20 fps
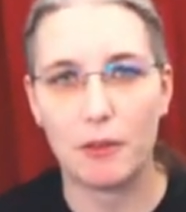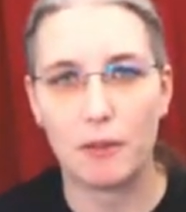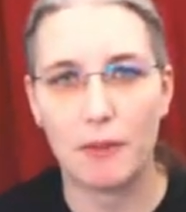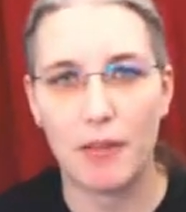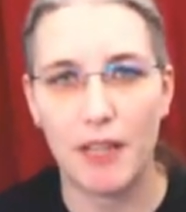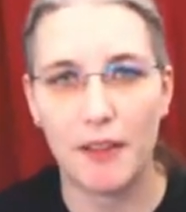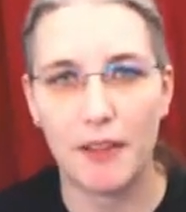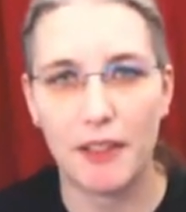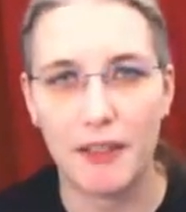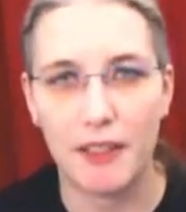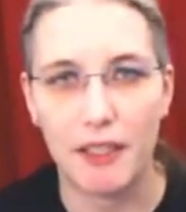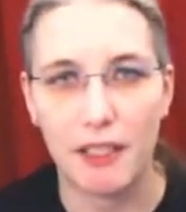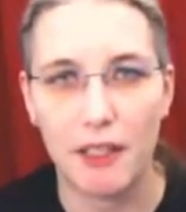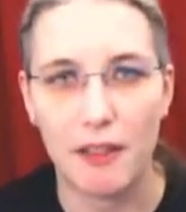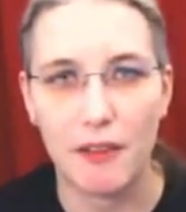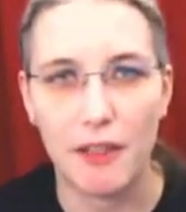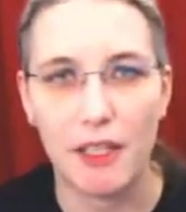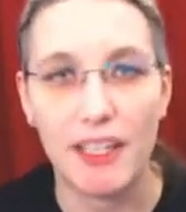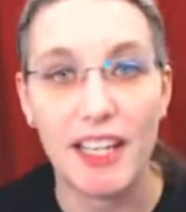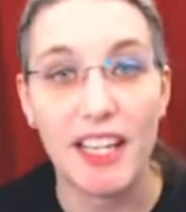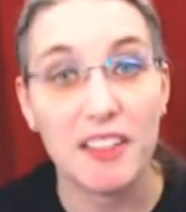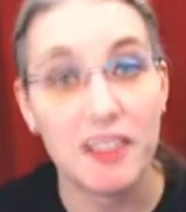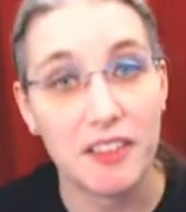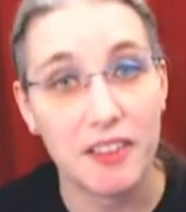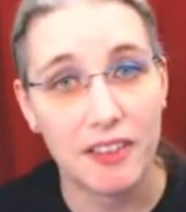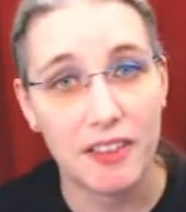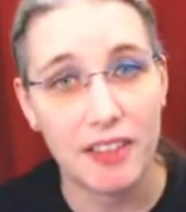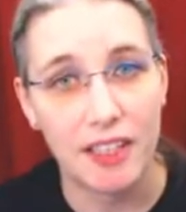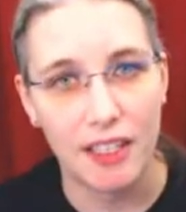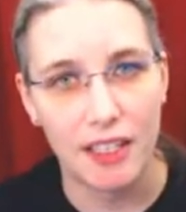or rather the the
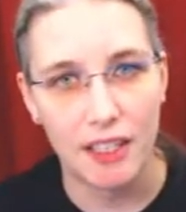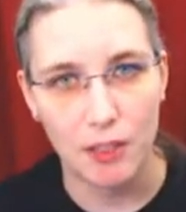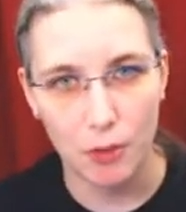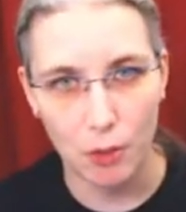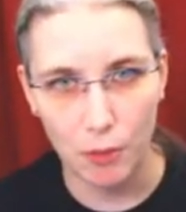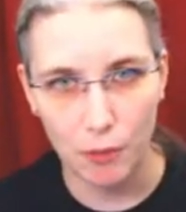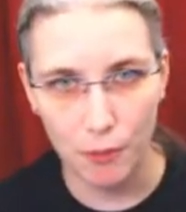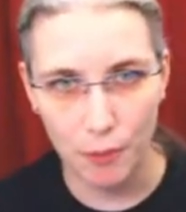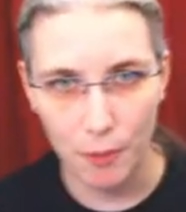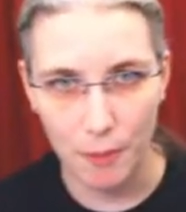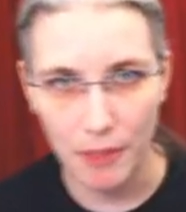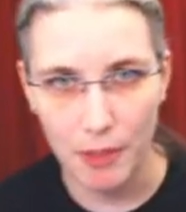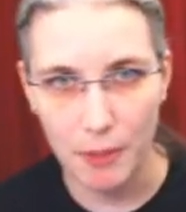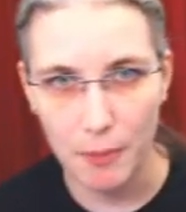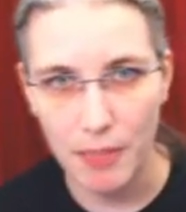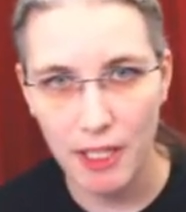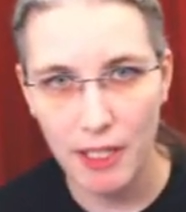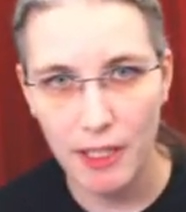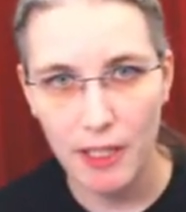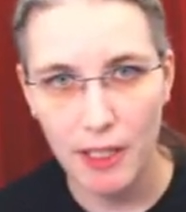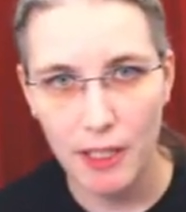lessons that I took from them.